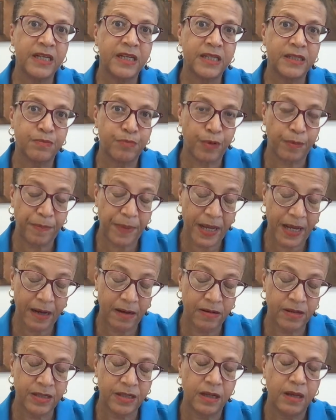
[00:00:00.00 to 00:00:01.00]

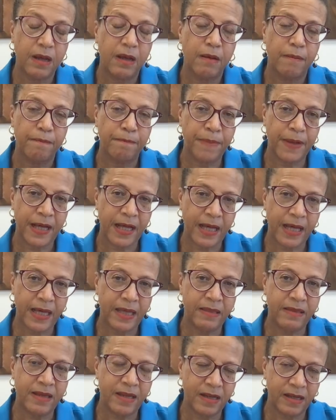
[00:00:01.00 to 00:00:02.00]
prepared by
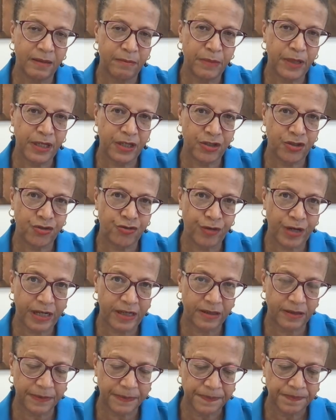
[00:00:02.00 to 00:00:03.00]
the
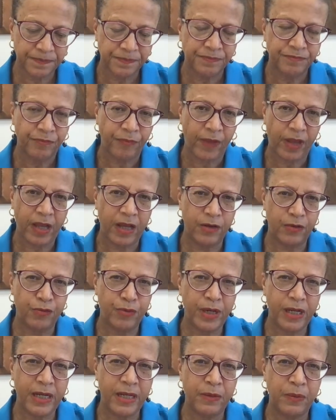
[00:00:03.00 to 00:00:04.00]
administrator. And
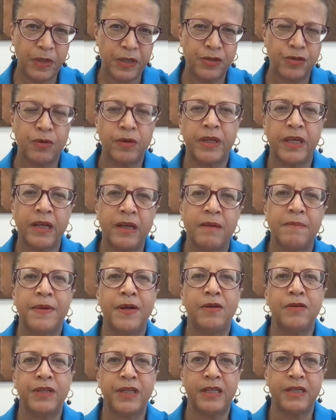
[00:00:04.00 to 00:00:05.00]
really, we're talking
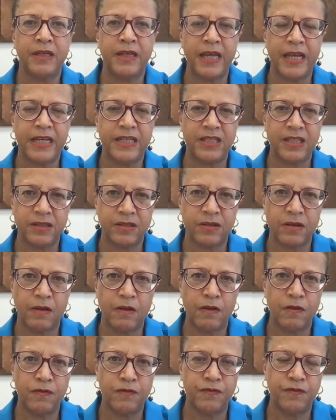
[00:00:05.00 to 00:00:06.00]
about in cases
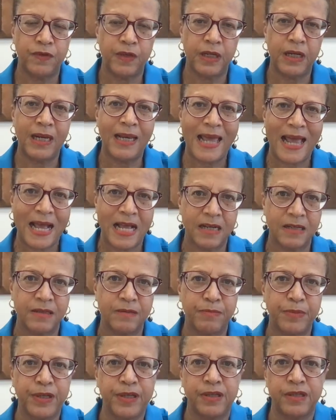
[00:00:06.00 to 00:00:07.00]
of land,
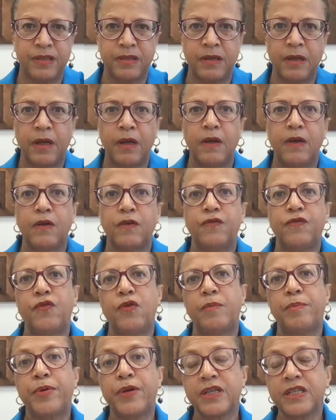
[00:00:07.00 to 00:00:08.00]
because
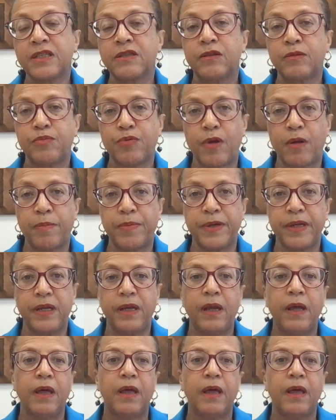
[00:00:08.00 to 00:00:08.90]
for personal property,